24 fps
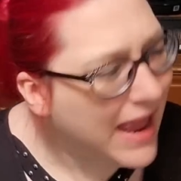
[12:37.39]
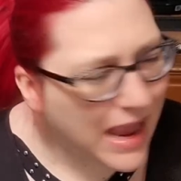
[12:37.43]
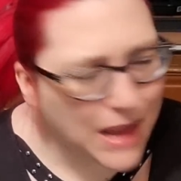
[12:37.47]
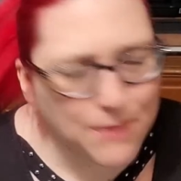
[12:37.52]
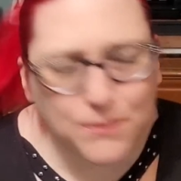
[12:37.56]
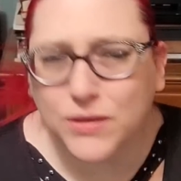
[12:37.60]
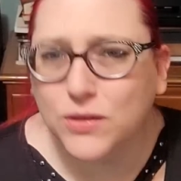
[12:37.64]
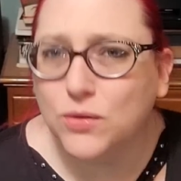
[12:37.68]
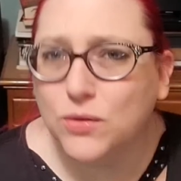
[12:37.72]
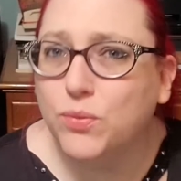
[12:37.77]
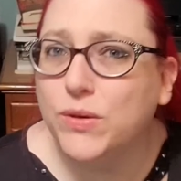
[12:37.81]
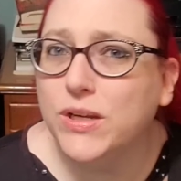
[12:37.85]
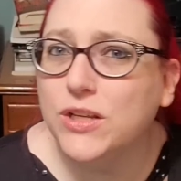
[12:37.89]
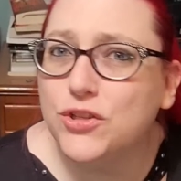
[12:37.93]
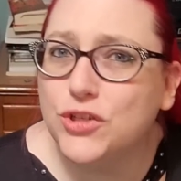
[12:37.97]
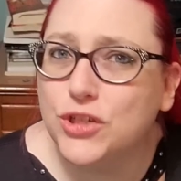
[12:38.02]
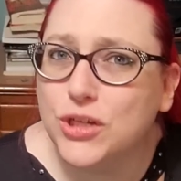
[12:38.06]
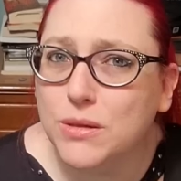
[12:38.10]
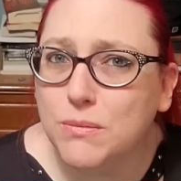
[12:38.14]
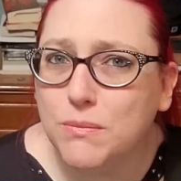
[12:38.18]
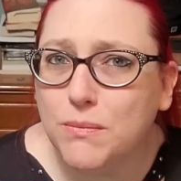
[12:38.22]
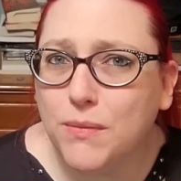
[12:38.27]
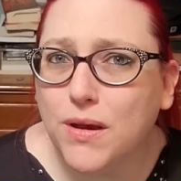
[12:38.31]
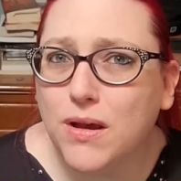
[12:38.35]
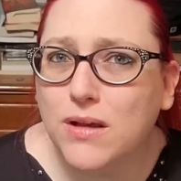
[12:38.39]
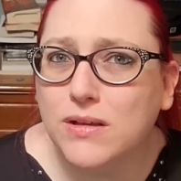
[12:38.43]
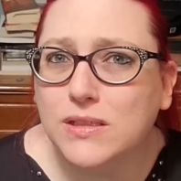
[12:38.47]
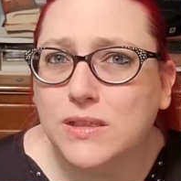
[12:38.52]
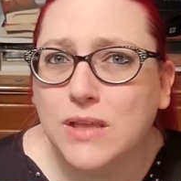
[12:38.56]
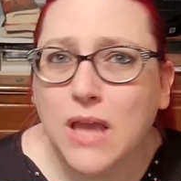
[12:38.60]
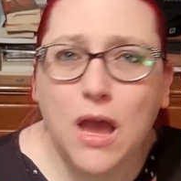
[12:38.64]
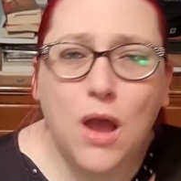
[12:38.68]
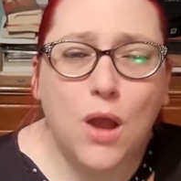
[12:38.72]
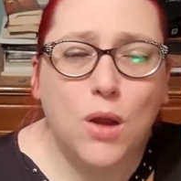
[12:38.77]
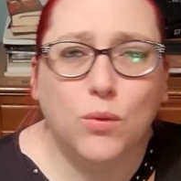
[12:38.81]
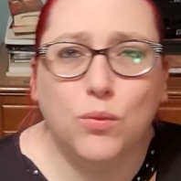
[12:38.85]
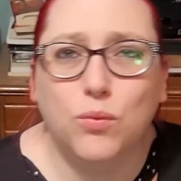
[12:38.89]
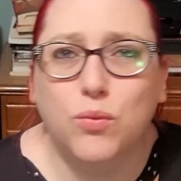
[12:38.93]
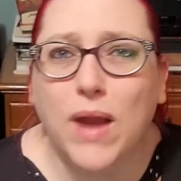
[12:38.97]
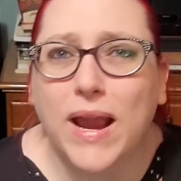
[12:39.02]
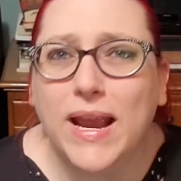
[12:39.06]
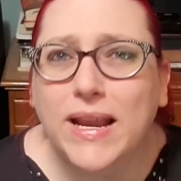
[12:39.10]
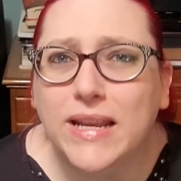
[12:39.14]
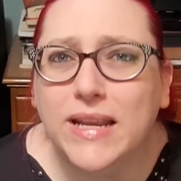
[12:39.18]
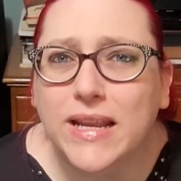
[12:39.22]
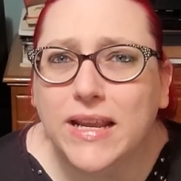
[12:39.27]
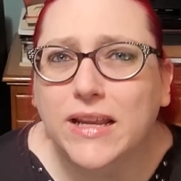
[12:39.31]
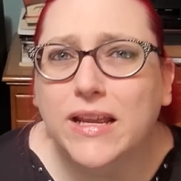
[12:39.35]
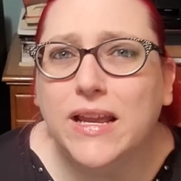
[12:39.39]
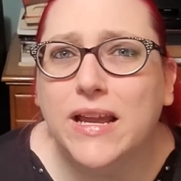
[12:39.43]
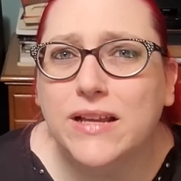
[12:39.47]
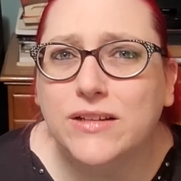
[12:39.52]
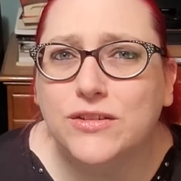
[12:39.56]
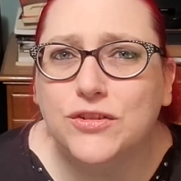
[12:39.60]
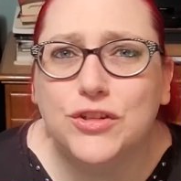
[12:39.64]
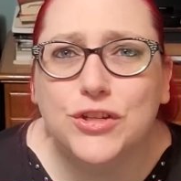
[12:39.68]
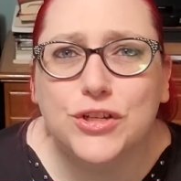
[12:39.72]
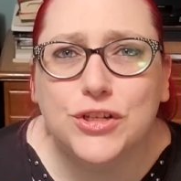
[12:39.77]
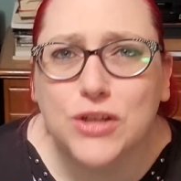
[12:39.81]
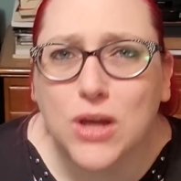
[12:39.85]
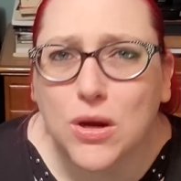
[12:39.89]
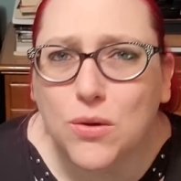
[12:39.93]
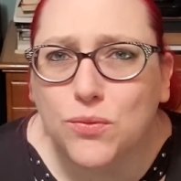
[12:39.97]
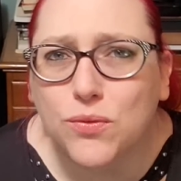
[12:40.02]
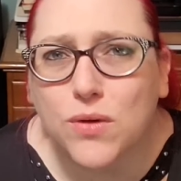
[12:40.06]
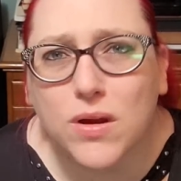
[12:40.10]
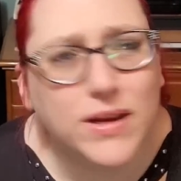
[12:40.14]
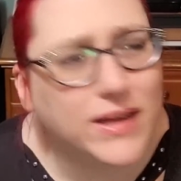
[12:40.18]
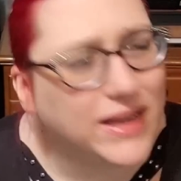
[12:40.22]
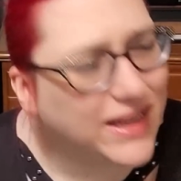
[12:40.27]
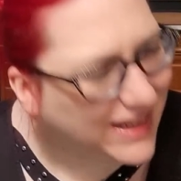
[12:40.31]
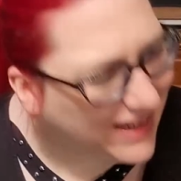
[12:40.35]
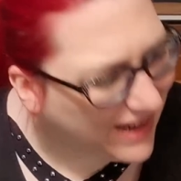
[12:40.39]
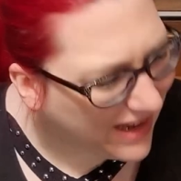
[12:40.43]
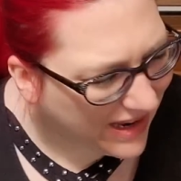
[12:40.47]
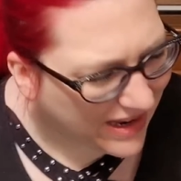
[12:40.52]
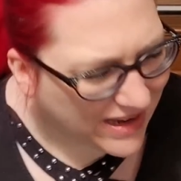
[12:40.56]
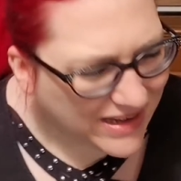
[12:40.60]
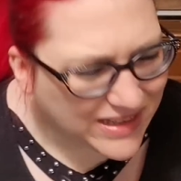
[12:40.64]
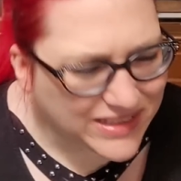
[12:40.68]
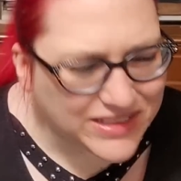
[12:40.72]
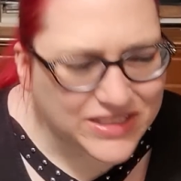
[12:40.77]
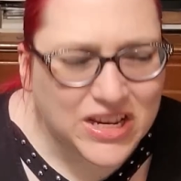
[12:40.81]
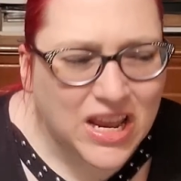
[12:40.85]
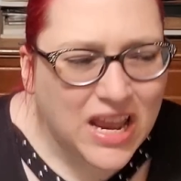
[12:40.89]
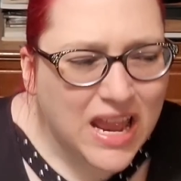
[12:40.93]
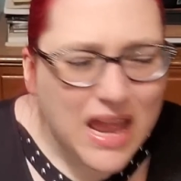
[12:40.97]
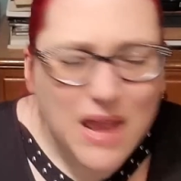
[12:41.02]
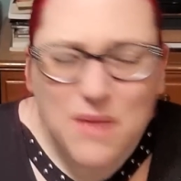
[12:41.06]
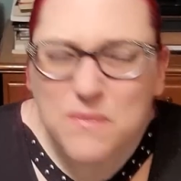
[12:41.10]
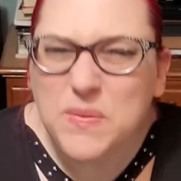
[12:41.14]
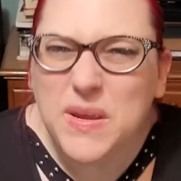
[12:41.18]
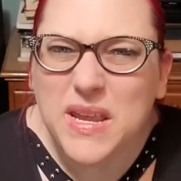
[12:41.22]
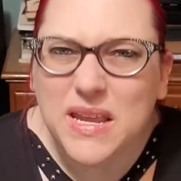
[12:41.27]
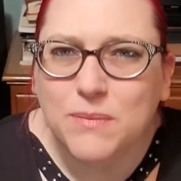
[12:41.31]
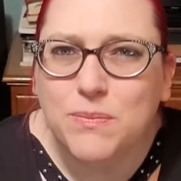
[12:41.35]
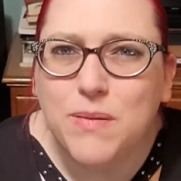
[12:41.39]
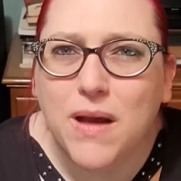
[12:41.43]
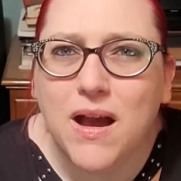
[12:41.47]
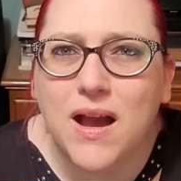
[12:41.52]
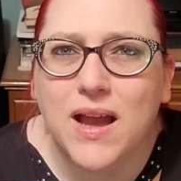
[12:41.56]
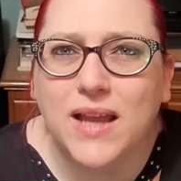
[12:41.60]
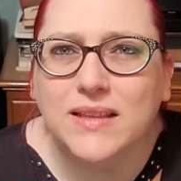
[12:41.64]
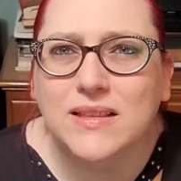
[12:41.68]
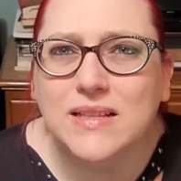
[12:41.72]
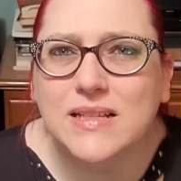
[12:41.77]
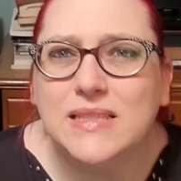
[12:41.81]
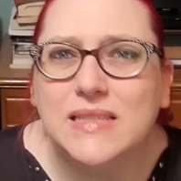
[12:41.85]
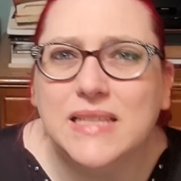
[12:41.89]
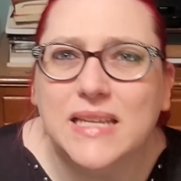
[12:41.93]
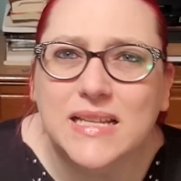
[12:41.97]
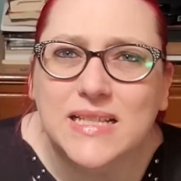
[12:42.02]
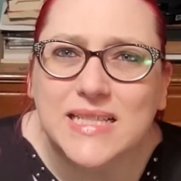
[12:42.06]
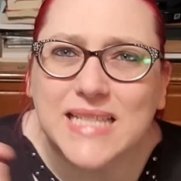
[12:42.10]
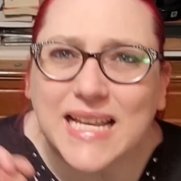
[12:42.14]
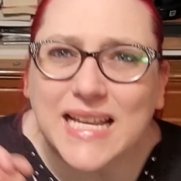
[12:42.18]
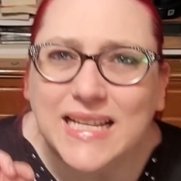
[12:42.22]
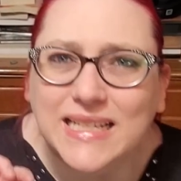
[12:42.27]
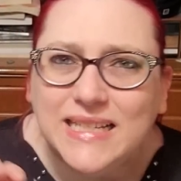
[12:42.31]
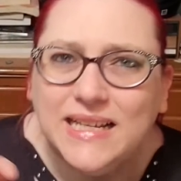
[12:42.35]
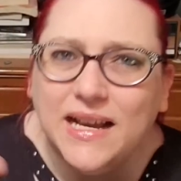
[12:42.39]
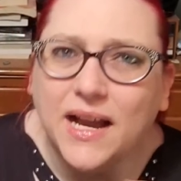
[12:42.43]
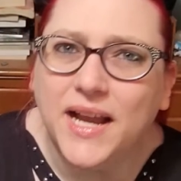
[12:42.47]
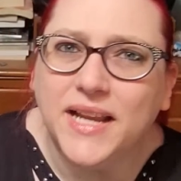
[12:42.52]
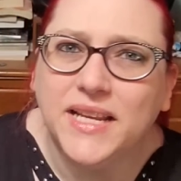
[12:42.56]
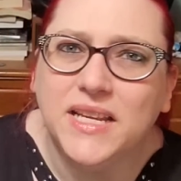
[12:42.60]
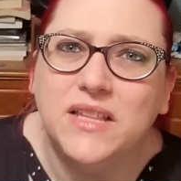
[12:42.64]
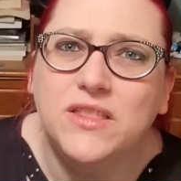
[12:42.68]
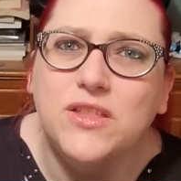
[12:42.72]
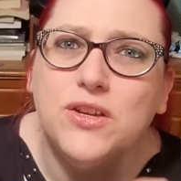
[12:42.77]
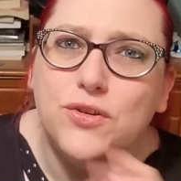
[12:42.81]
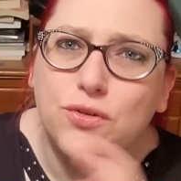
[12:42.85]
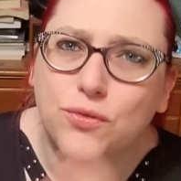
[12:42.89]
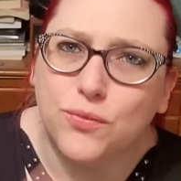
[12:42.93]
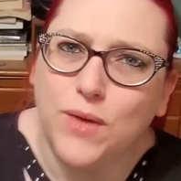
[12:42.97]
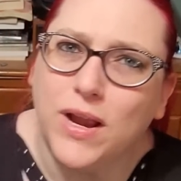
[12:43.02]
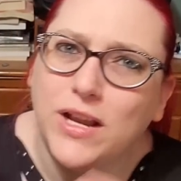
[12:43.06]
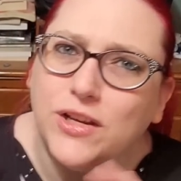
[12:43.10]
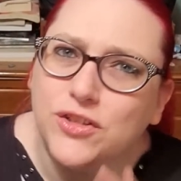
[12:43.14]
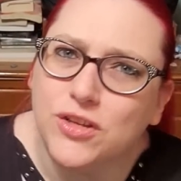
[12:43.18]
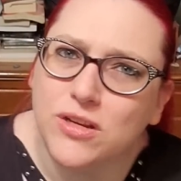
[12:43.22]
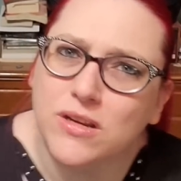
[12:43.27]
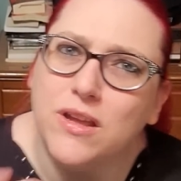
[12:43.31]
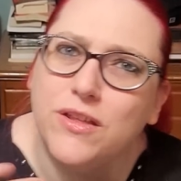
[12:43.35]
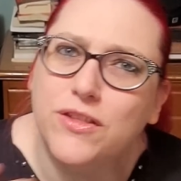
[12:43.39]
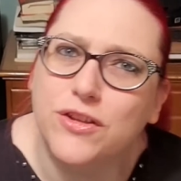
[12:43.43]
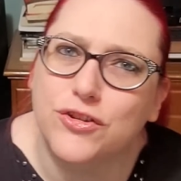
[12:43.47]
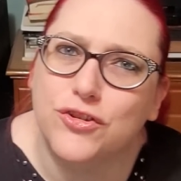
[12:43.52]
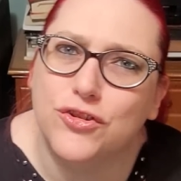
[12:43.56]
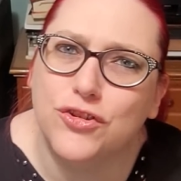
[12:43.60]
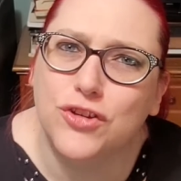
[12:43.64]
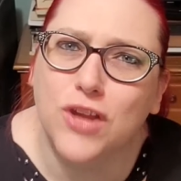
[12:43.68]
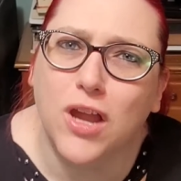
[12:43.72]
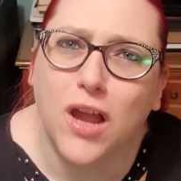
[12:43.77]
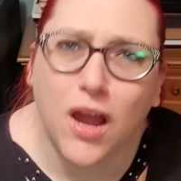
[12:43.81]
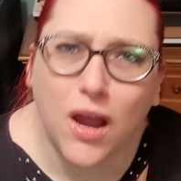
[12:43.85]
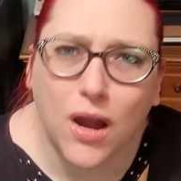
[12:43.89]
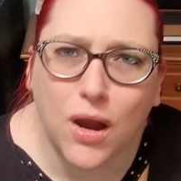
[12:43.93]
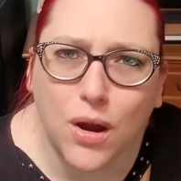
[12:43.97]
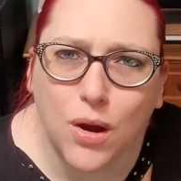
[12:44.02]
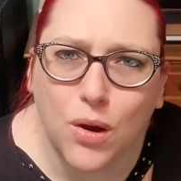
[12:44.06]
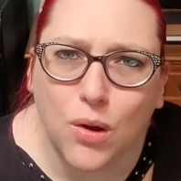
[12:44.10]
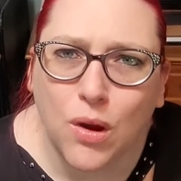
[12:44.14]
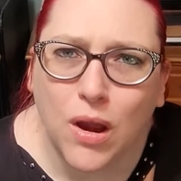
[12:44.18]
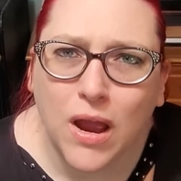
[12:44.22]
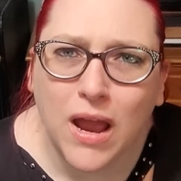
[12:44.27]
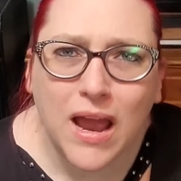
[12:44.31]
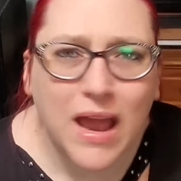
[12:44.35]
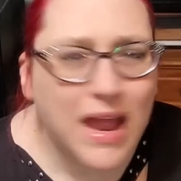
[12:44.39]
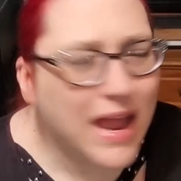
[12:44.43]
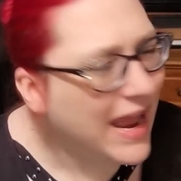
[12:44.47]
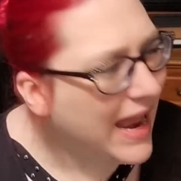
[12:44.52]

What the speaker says: And between Chimbal's writing and show running and being behind the scenes and guiding the direction of the show